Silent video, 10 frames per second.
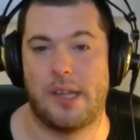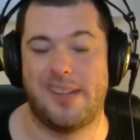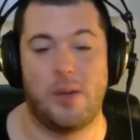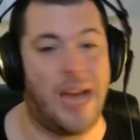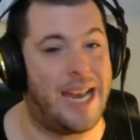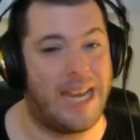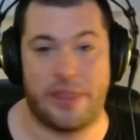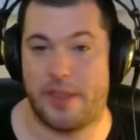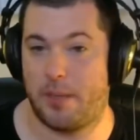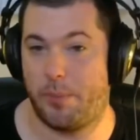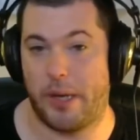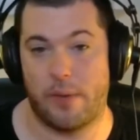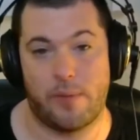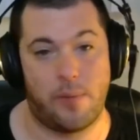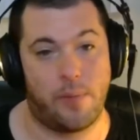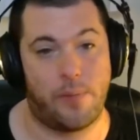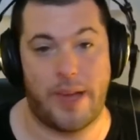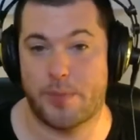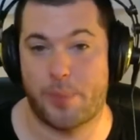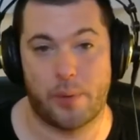you got nothing but
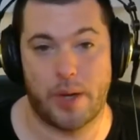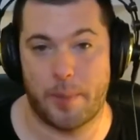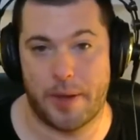FaZe Parima.